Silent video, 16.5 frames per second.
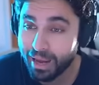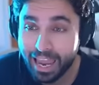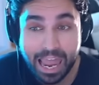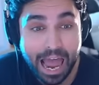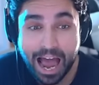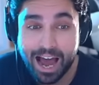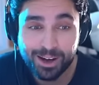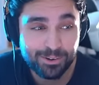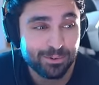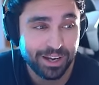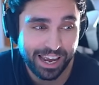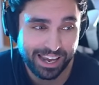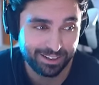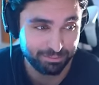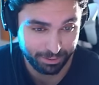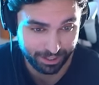man. I don't
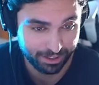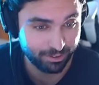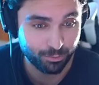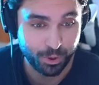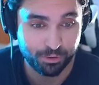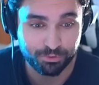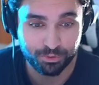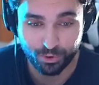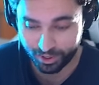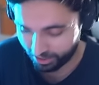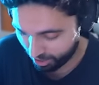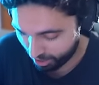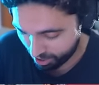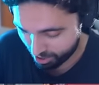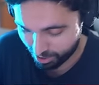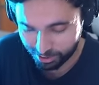get it. But wait for it.
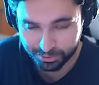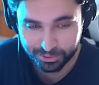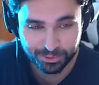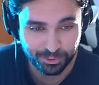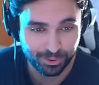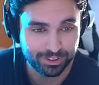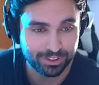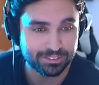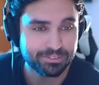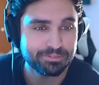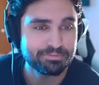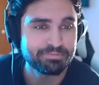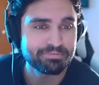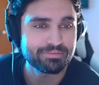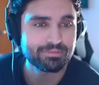Uh-oh, roll it. Be